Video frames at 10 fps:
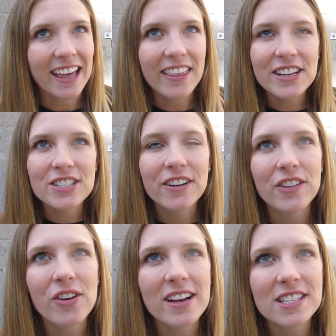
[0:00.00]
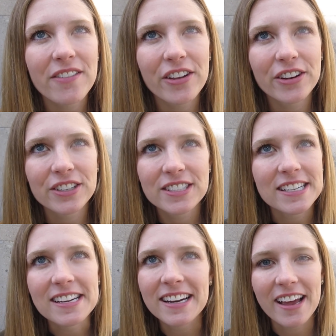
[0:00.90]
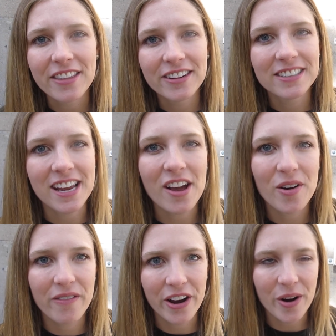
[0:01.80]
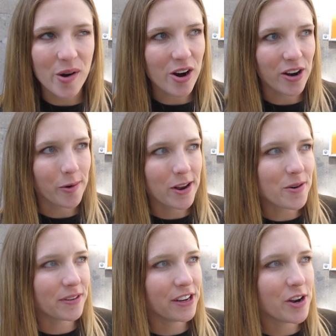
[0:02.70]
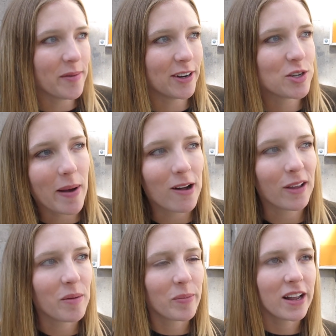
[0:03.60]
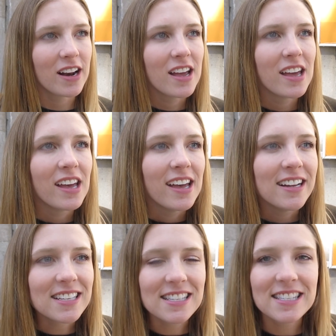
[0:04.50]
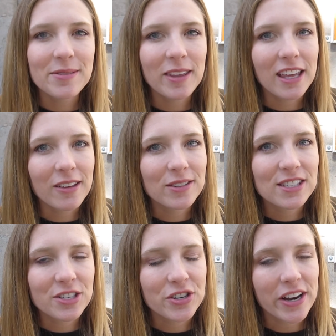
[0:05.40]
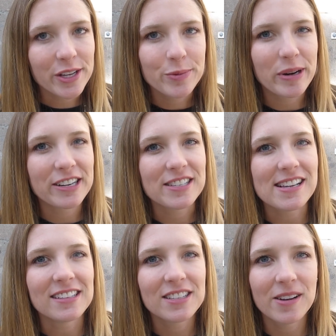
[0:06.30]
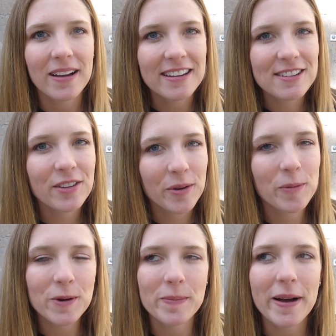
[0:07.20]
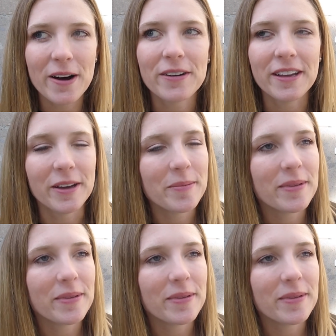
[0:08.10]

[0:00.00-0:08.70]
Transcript: all that we missed out, I guess. Yeah, let us know if you guys have seen any other Diego Rivera art. We don't really know much about him, but it doesn't seem like he was such a nice person, so I need to learn more about him.